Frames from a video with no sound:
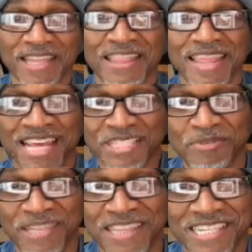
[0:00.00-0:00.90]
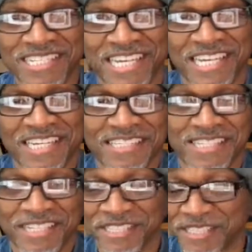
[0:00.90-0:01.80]
That's what this is.
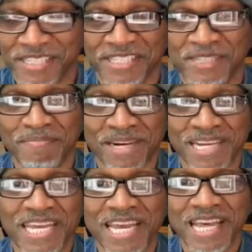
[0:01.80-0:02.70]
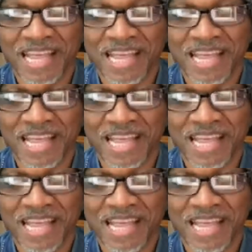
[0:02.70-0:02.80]
It's money